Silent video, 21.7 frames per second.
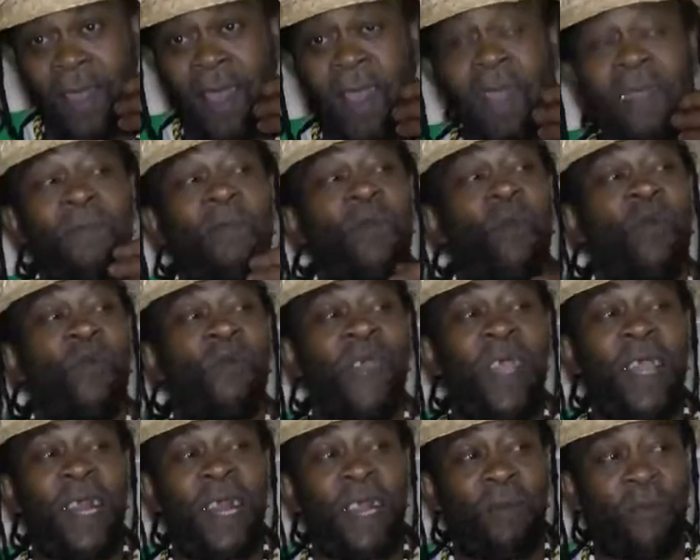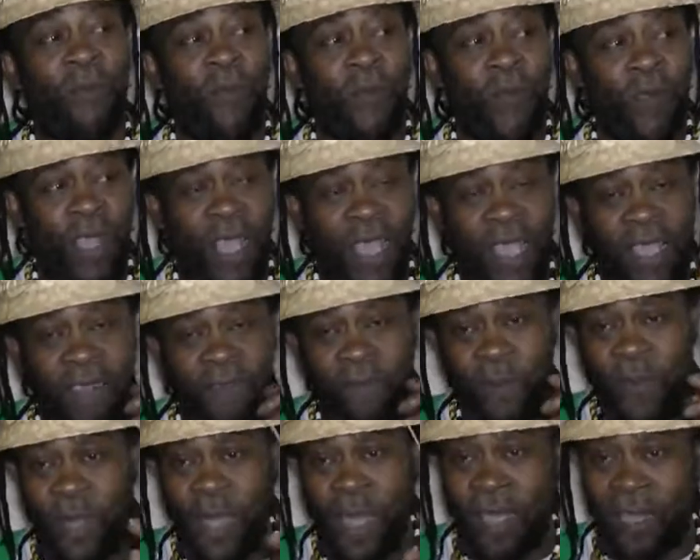and over in America,
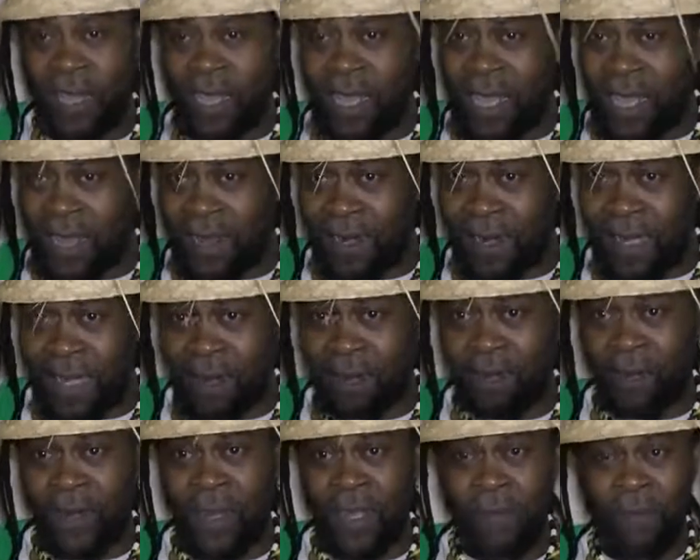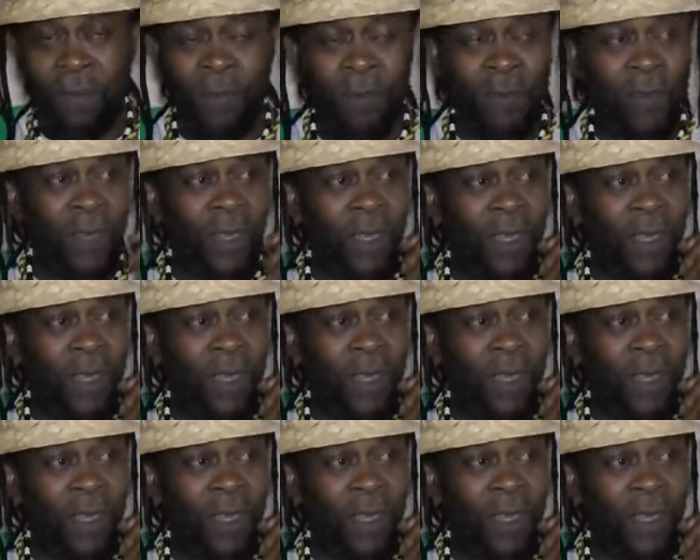FBI, they all have them.